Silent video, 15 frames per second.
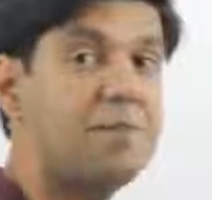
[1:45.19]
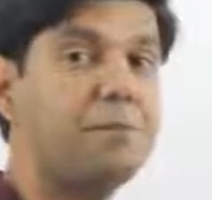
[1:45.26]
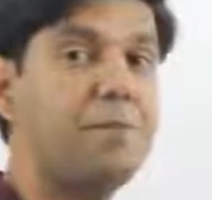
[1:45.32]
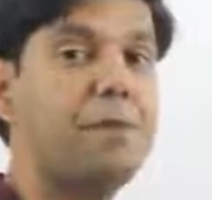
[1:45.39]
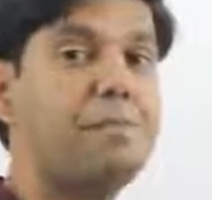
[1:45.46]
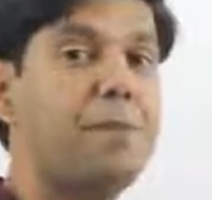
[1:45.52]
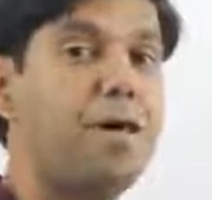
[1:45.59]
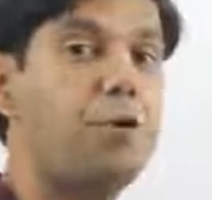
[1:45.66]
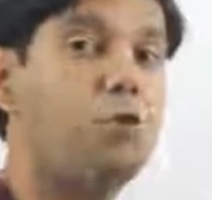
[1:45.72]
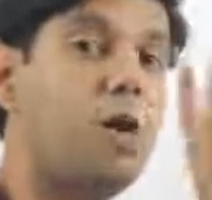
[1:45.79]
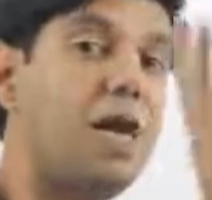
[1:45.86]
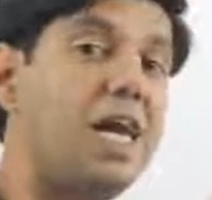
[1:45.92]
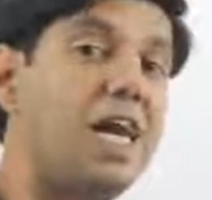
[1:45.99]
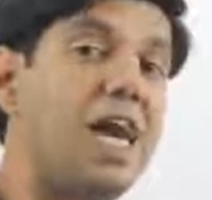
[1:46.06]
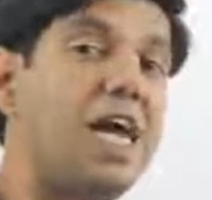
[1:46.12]
the people
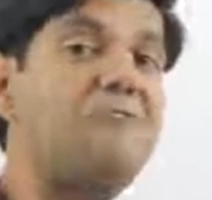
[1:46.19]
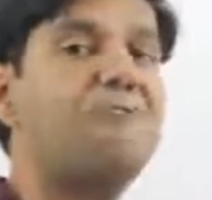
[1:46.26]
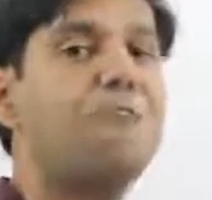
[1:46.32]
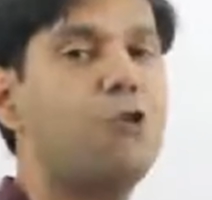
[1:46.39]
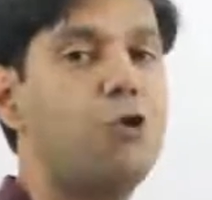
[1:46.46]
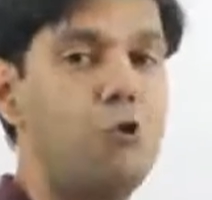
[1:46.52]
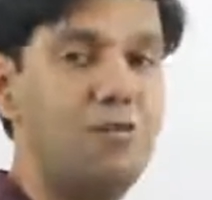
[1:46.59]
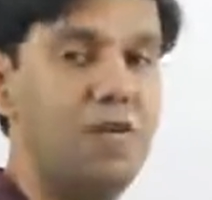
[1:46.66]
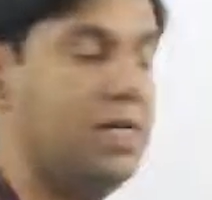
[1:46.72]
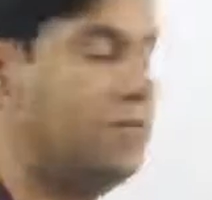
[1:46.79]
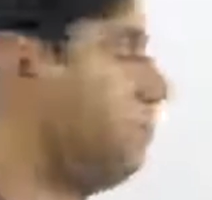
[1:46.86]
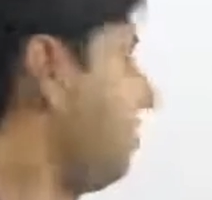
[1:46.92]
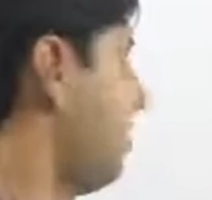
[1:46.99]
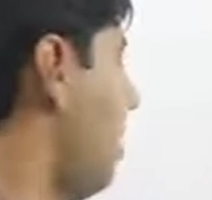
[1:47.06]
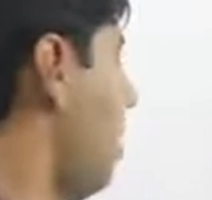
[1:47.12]
who are left
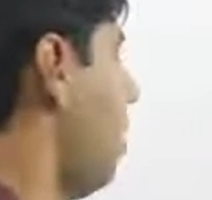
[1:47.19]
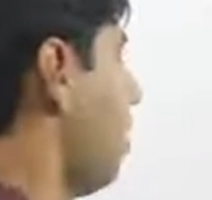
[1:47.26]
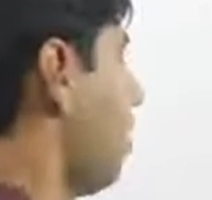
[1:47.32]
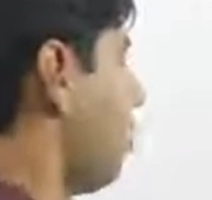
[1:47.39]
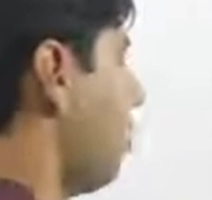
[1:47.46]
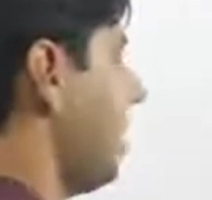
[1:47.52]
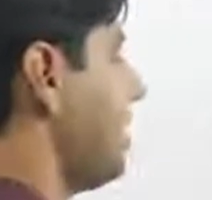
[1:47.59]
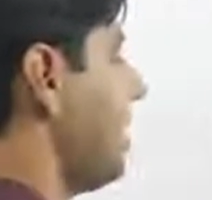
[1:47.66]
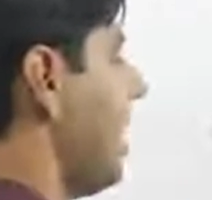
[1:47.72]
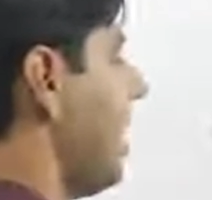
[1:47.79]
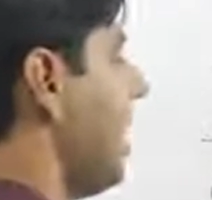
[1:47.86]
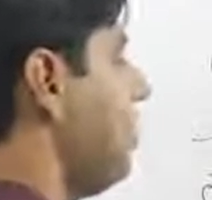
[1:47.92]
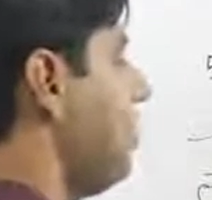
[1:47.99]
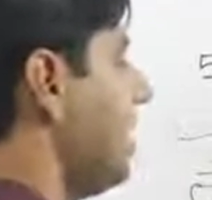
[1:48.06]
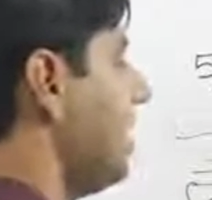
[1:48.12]
over? Could I say
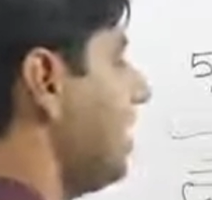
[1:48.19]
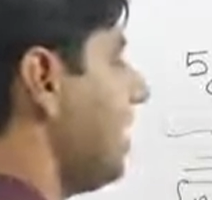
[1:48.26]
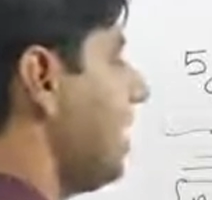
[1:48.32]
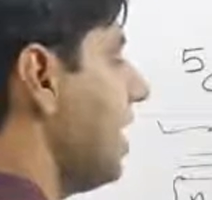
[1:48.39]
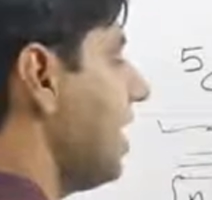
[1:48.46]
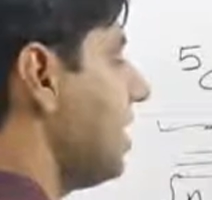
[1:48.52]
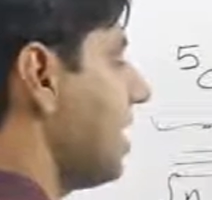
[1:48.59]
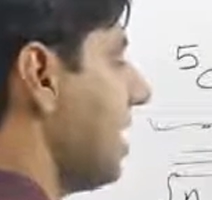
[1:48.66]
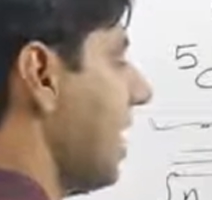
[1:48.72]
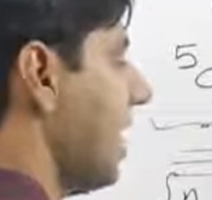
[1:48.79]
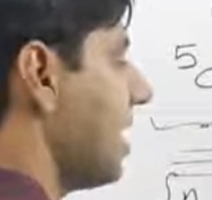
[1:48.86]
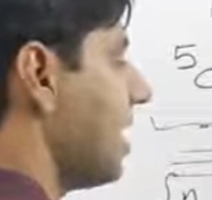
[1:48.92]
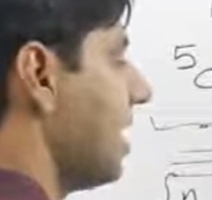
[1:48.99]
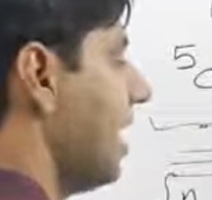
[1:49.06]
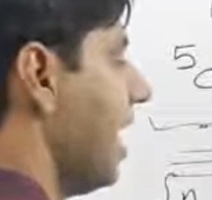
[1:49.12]
A, B, C are
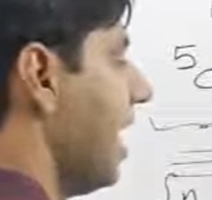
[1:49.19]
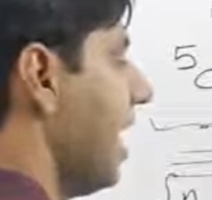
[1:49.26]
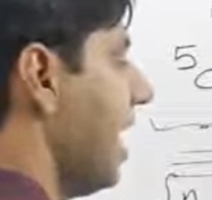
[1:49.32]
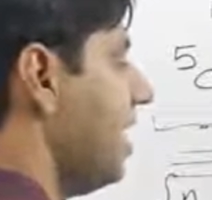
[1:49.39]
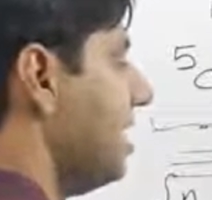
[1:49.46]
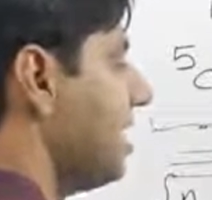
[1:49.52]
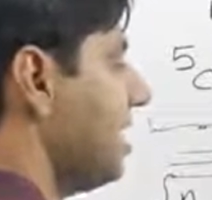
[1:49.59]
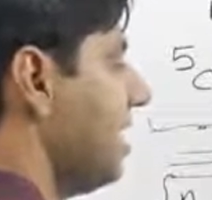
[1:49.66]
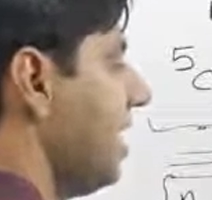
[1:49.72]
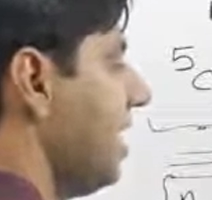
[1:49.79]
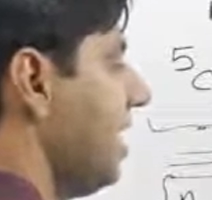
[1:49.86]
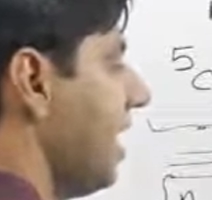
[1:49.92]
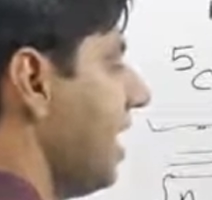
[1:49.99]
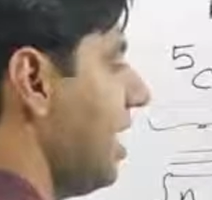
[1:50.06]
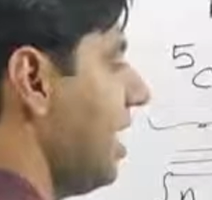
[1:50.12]
selected and hence
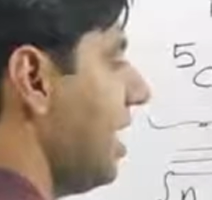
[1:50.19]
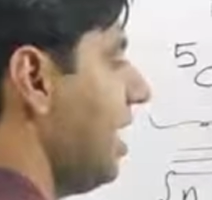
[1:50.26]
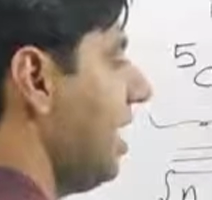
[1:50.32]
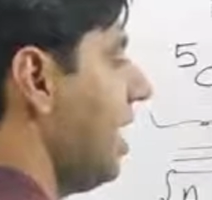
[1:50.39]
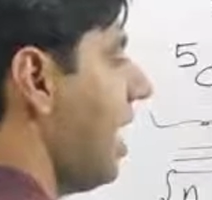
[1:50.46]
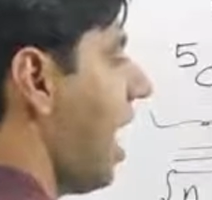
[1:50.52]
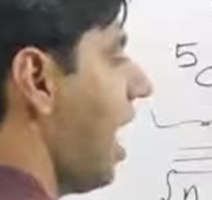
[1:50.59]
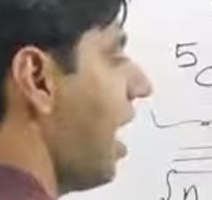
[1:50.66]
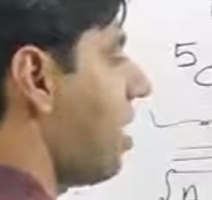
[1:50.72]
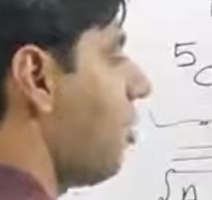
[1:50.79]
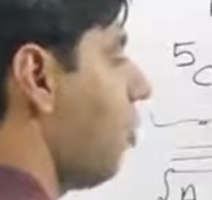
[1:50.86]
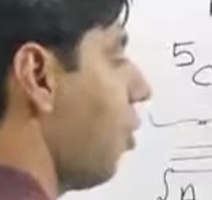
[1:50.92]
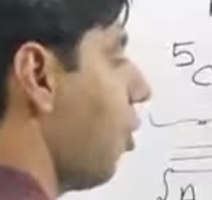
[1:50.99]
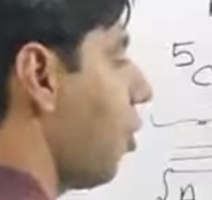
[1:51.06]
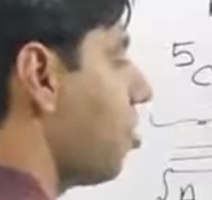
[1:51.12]
D and E are
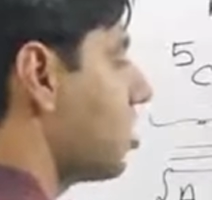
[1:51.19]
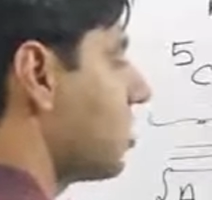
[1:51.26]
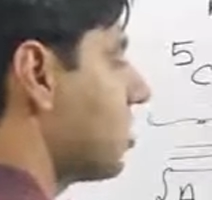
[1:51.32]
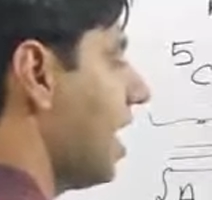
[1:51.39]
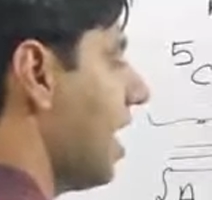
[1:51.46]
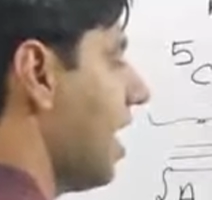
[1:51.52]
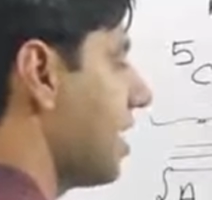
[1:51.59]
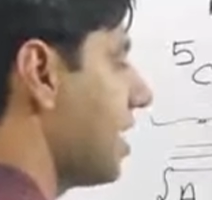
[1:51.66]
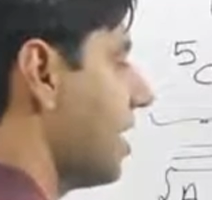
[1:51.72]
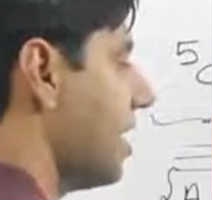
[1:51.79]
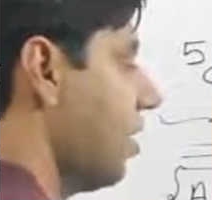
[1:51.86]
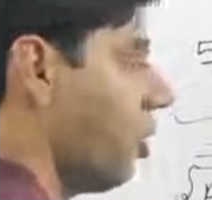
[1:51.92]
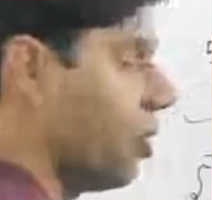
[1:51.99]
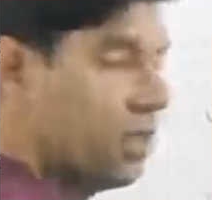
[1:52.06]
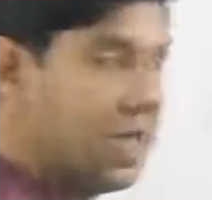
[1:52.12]
not
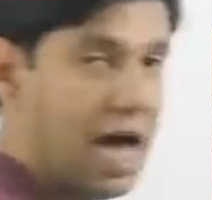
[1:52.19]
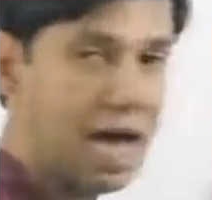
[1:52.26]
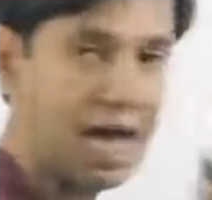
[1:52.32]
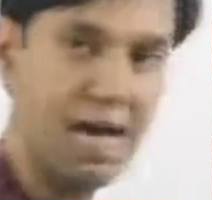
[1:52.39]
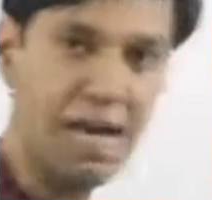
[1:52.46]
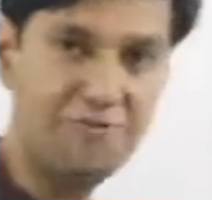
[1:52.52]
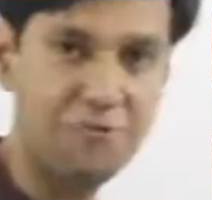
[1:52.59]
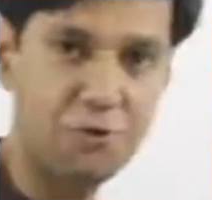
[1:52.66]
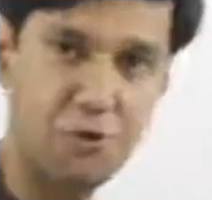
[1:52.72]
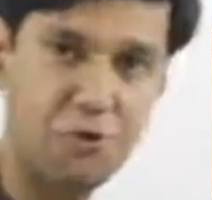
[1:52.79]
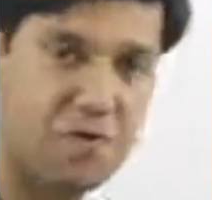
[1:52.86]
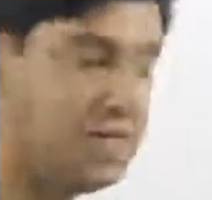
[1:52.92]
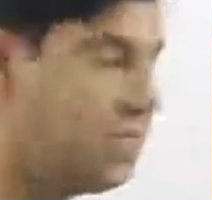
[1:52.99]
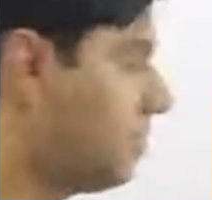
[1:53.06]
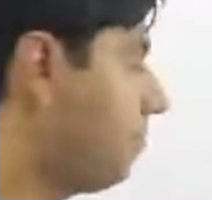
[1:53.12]
selected or are
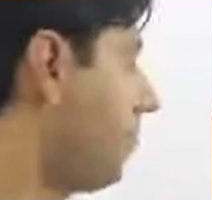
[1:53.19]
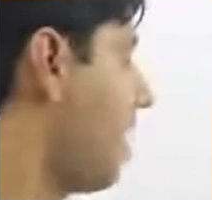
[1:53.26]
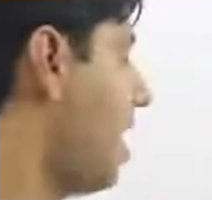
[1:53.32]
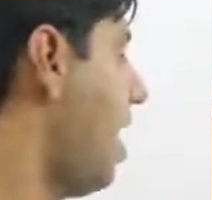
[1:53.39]
leftovers?